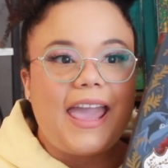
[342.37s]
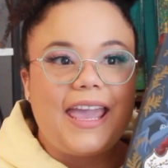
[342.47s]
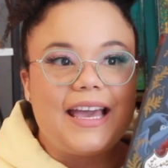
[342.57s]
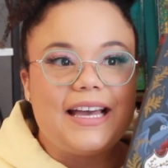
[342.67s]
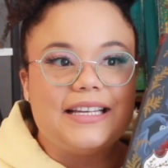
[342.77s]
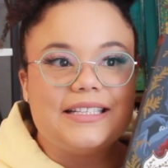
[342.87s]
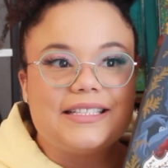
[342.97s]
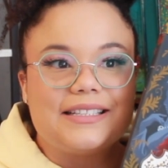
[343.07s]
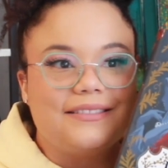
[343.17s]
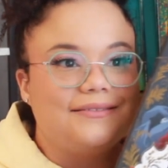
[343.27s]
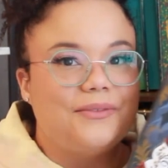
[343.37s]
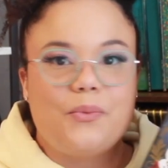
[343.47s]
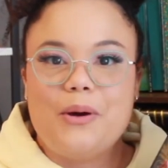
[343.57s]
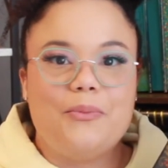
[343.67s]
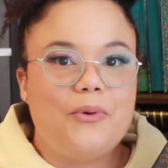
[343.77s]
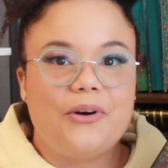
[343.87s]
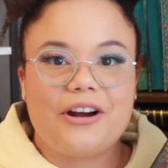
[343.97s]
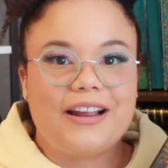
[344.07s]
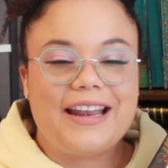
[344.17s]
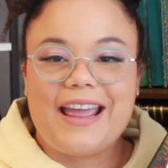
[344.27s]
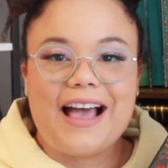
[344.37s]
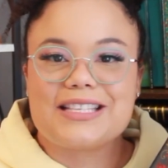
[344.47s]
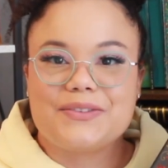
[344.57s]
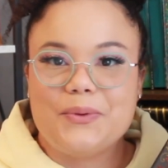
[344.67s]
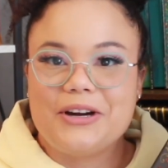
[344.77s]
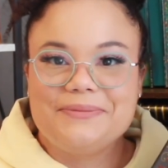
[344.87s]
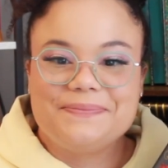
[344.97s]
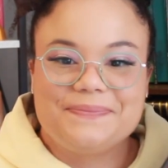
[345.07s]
and what more can I ask for?